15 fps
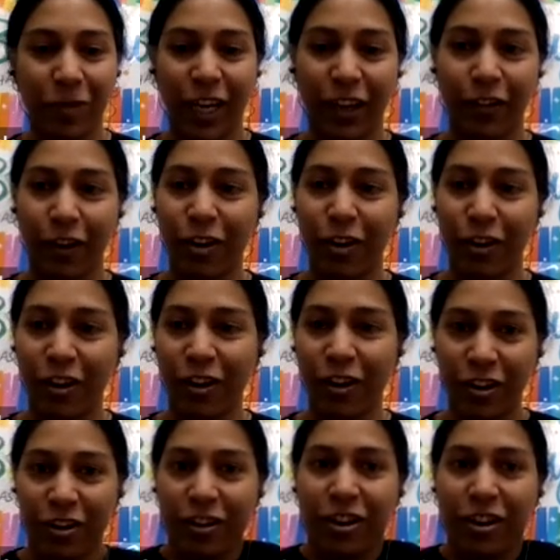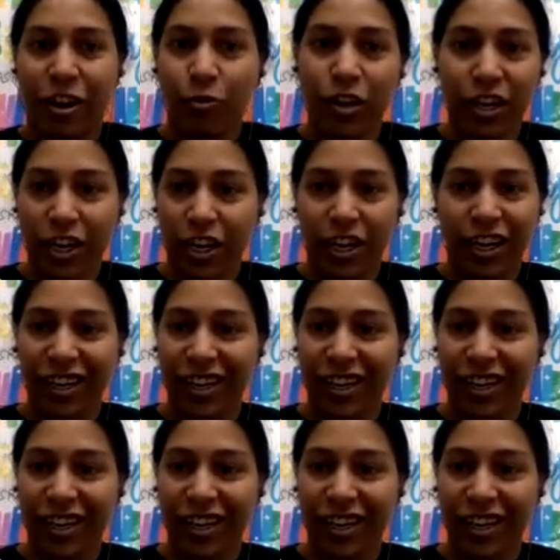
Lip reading: But I thought now that